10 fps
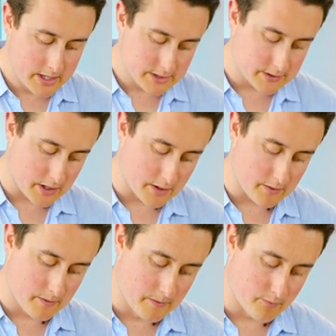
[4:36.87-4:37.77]

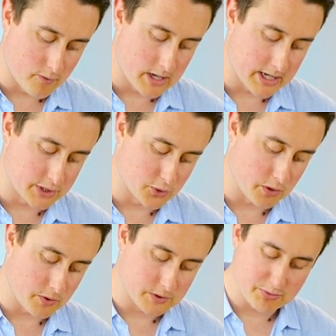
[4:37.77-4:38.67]
So really
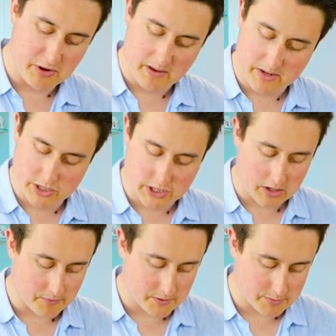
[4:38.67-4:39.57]
enjoyable. to break that bit of
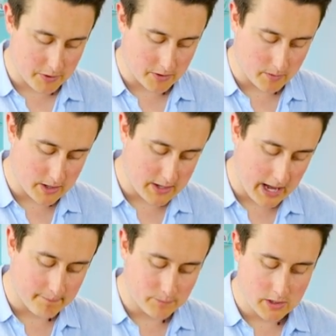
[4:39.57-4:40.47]
shell off that's broken away
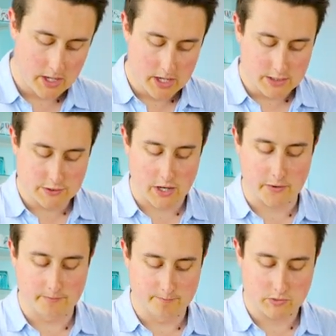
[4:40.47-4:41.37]
there.
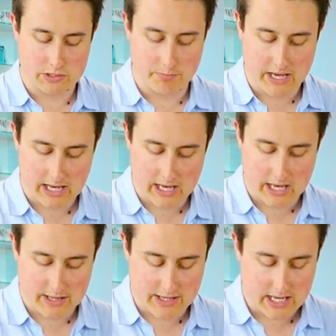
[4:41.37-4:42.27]
So to pick
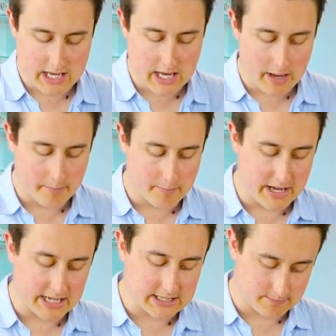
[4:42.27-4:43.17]
the
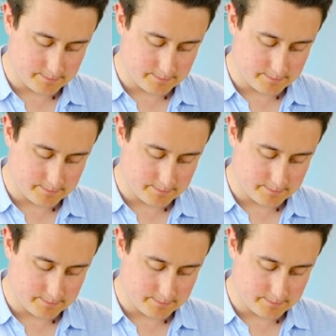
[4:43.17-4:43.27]
meat.